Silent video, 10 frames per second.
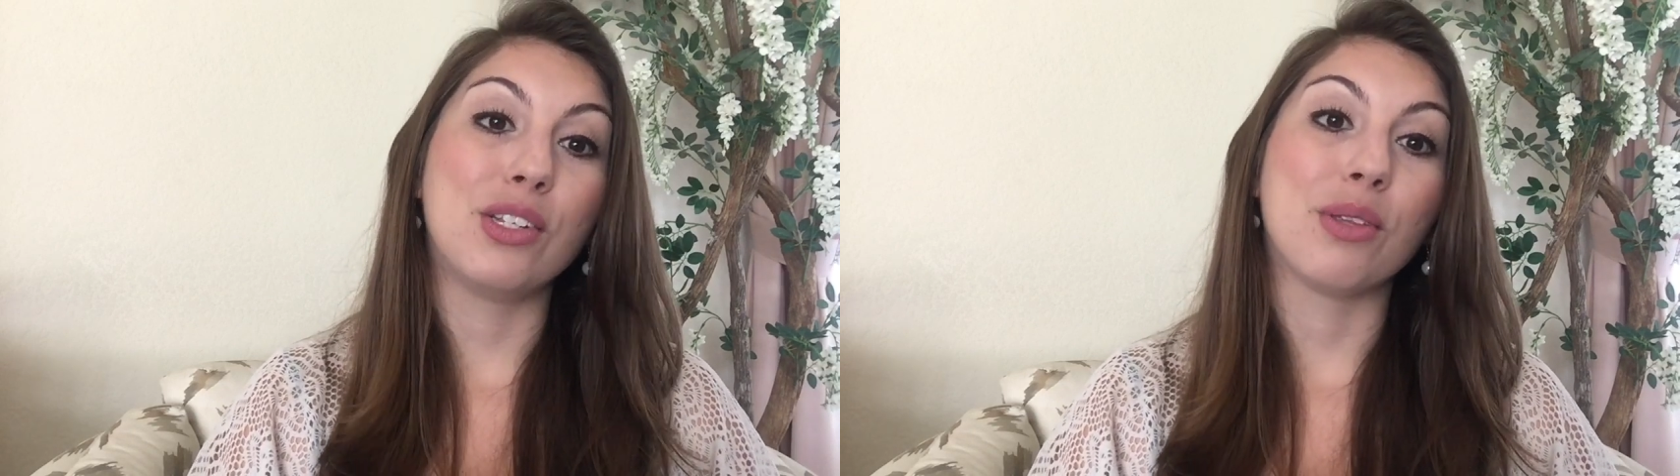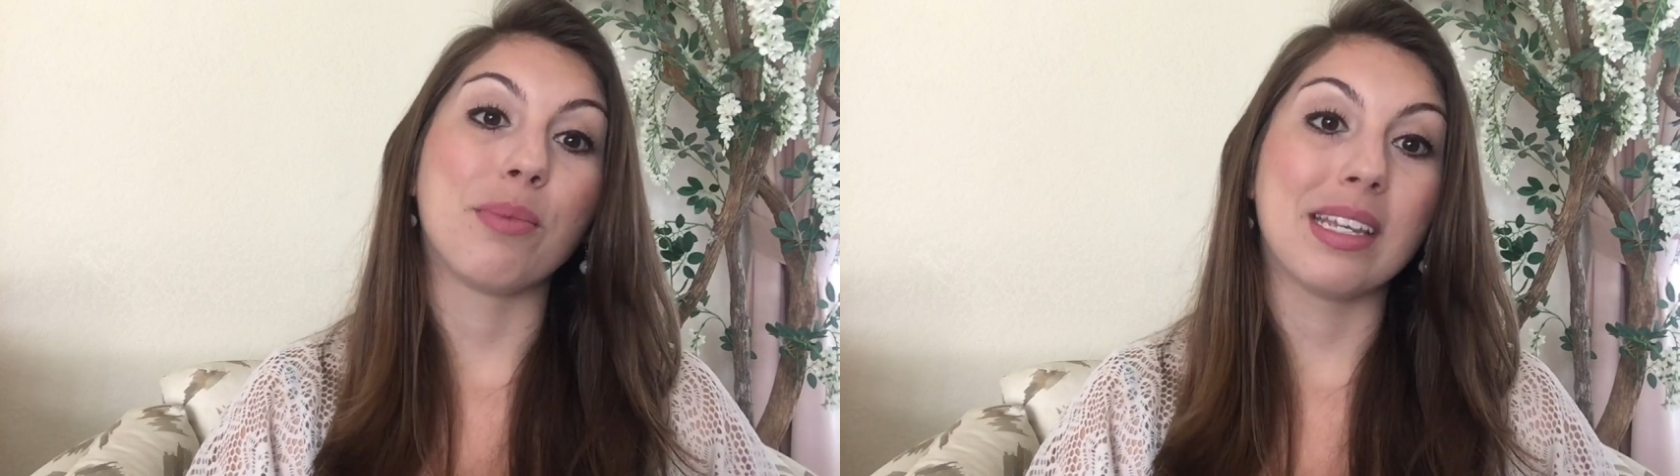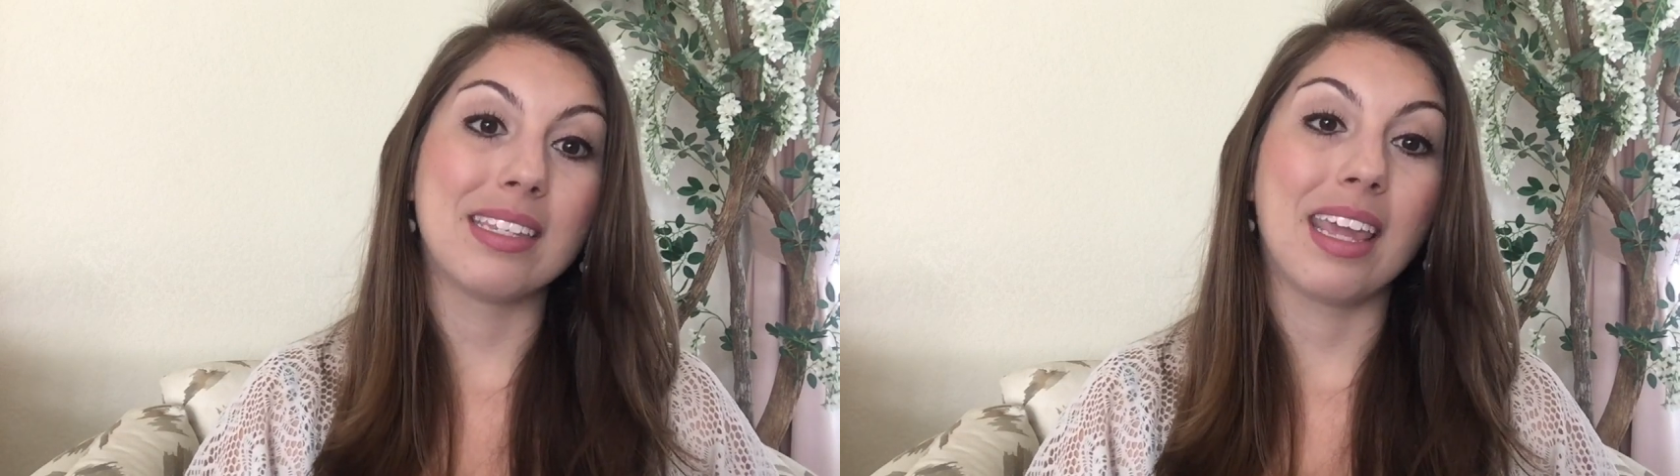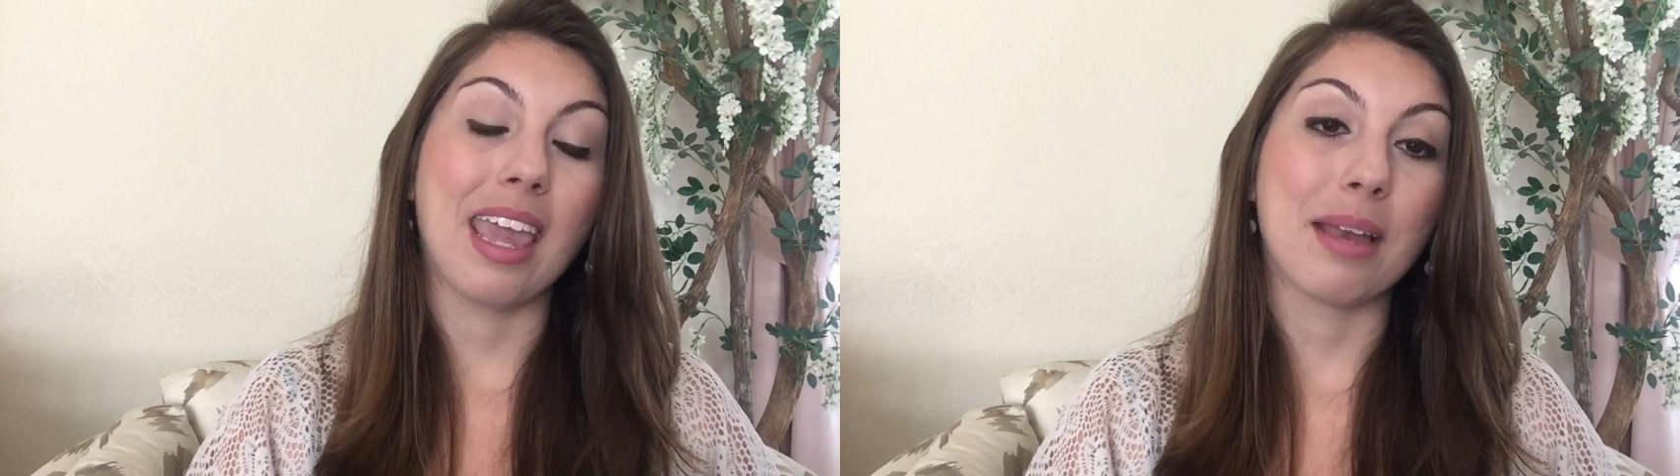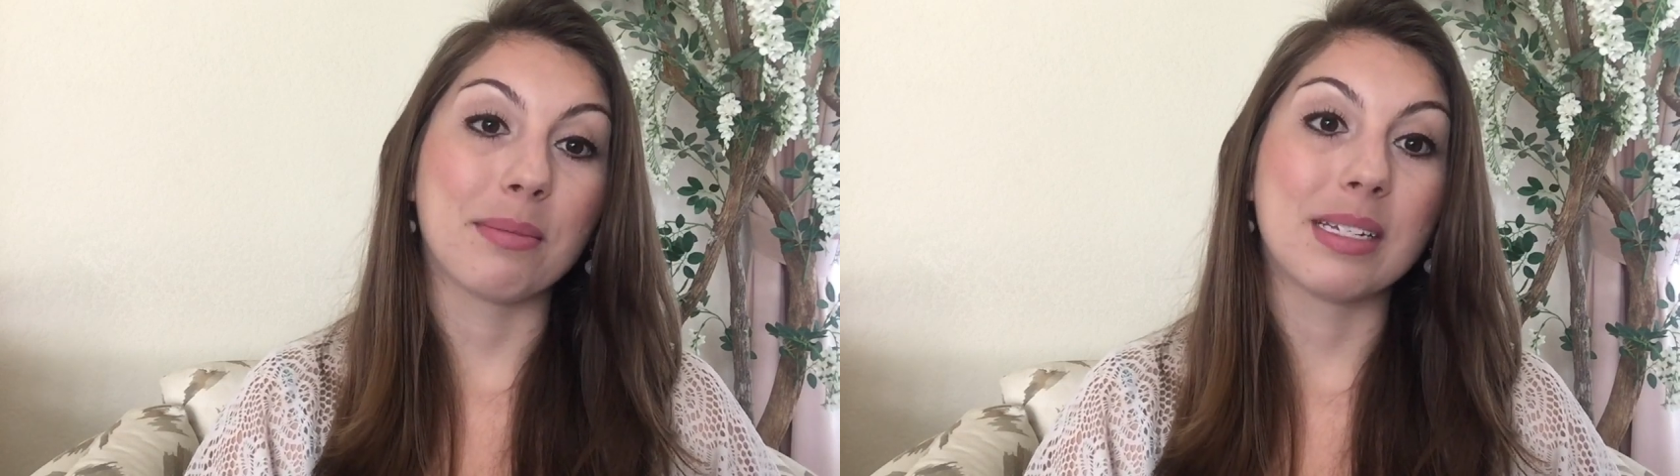do the best they
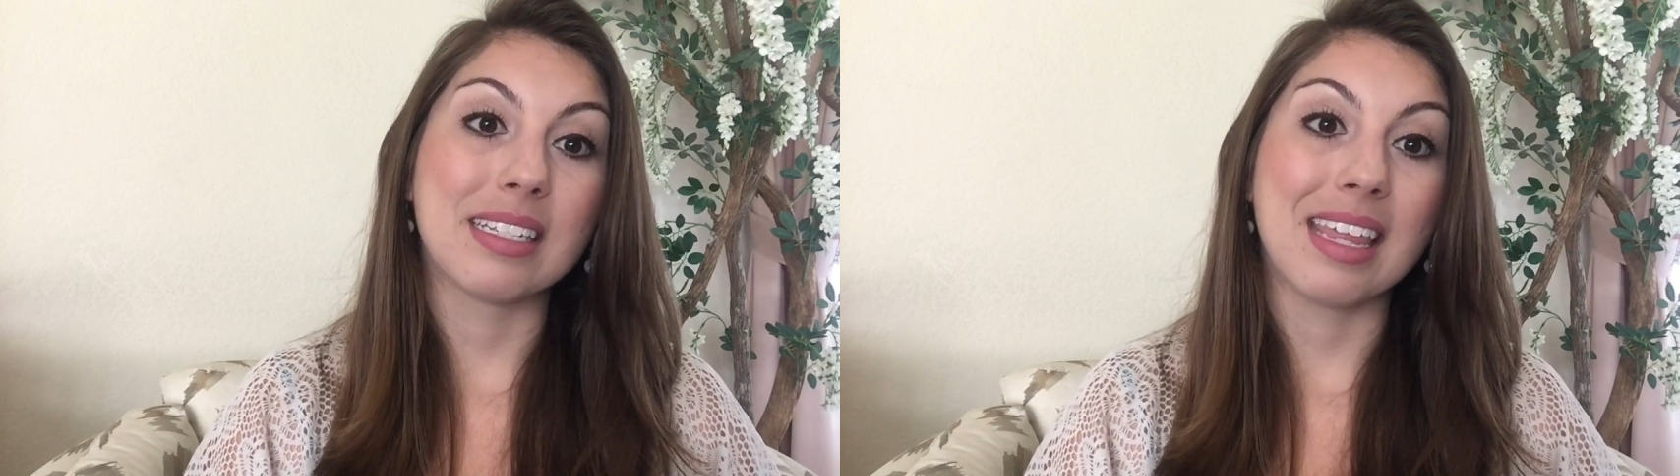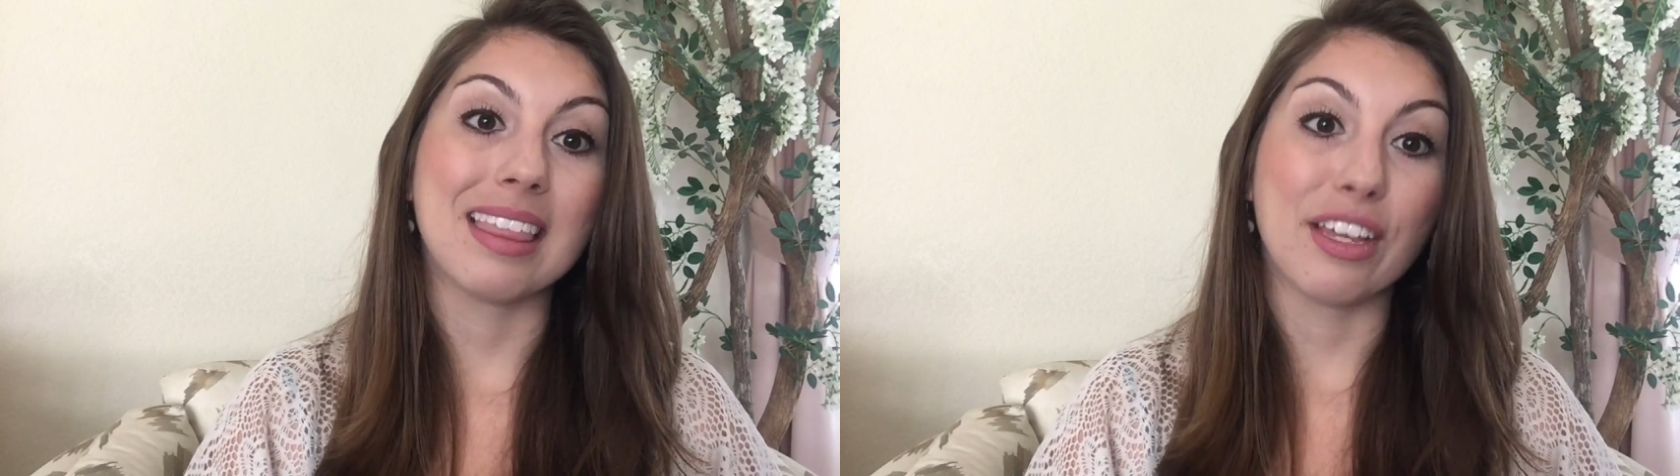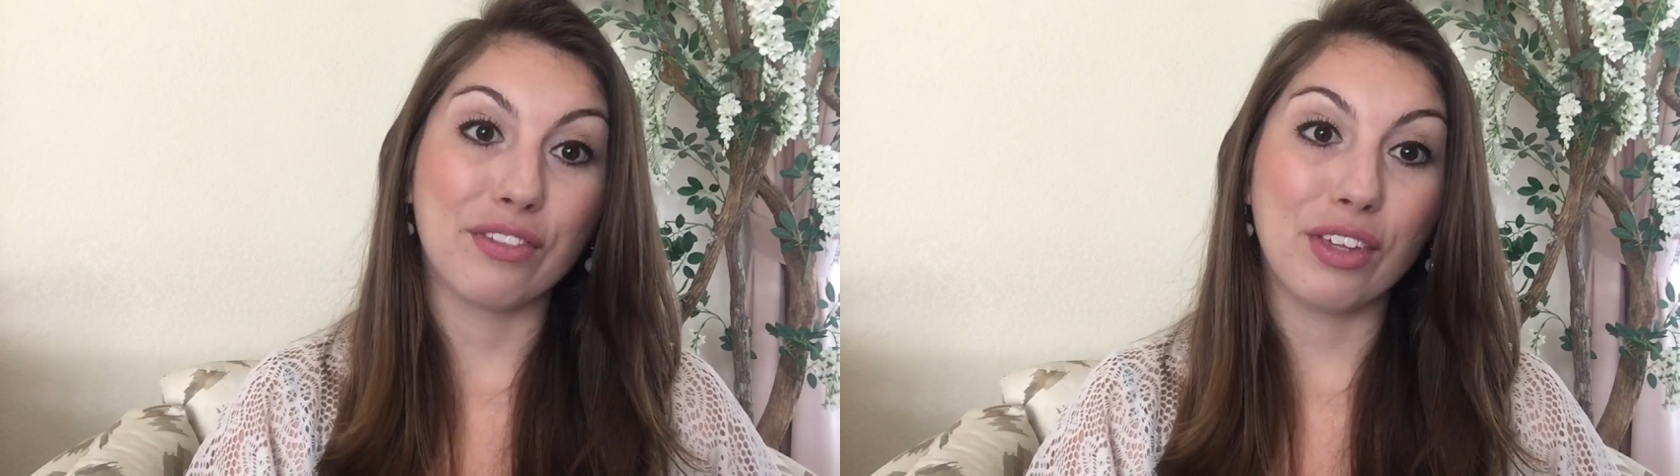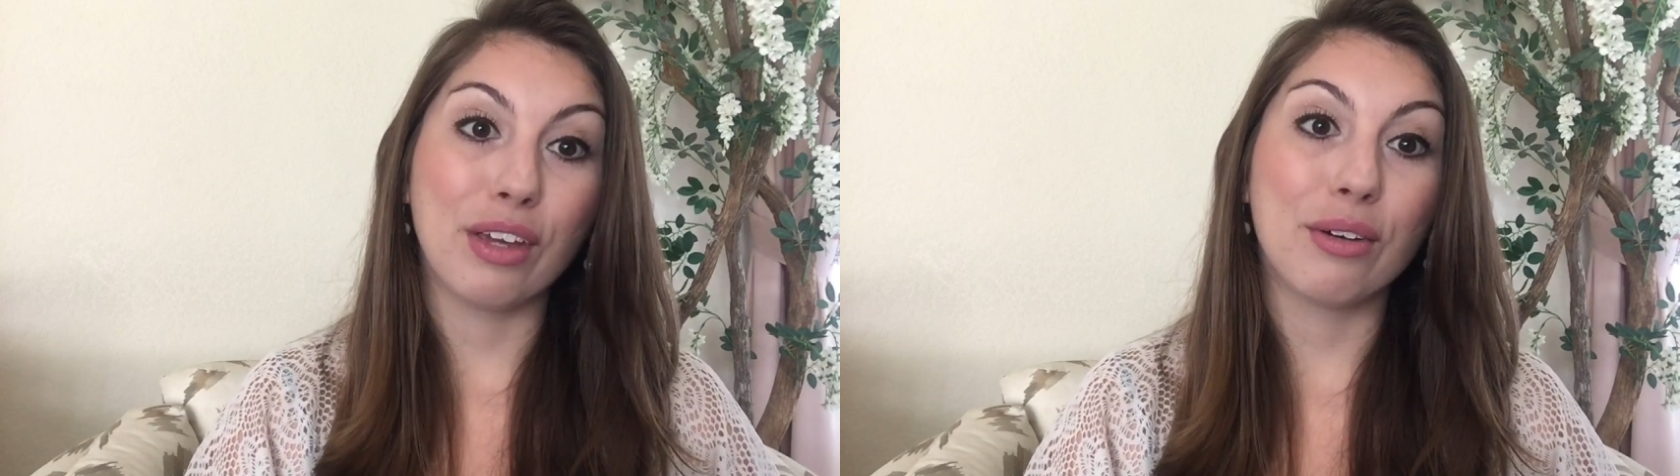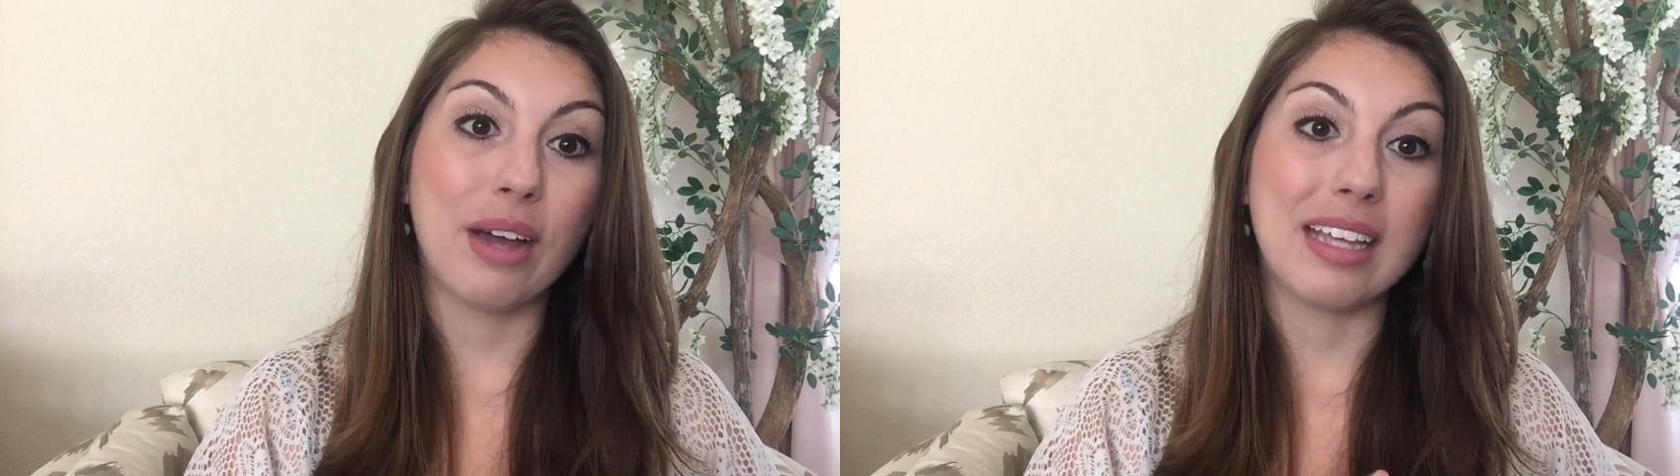can because they love you.